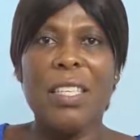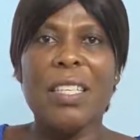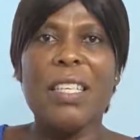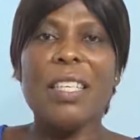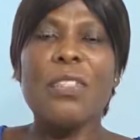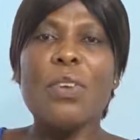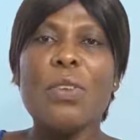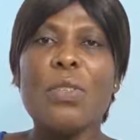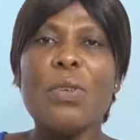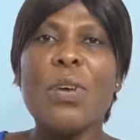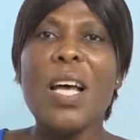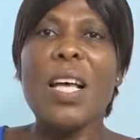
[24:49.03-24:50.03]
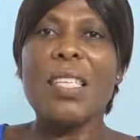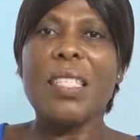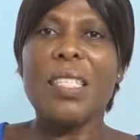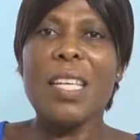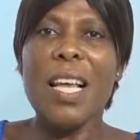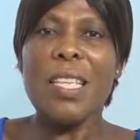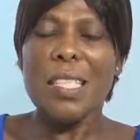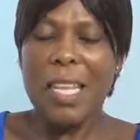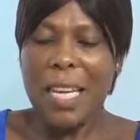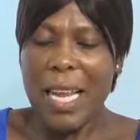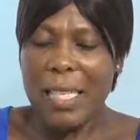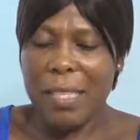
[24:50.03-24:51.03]
It also acts as a
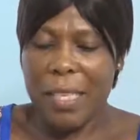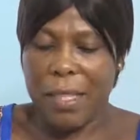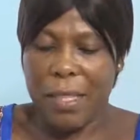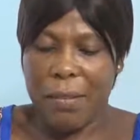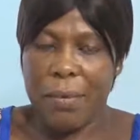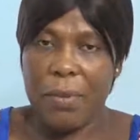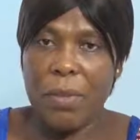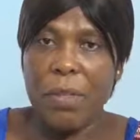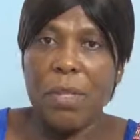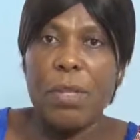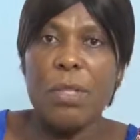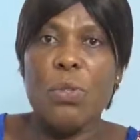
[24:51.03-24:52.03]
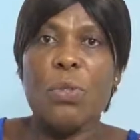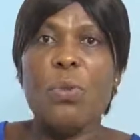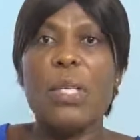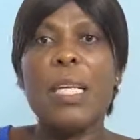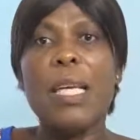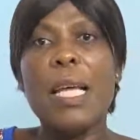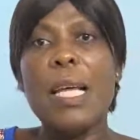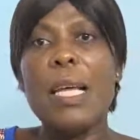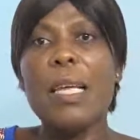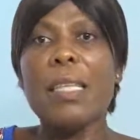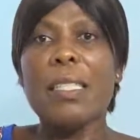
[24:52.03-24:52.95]
laxative to clear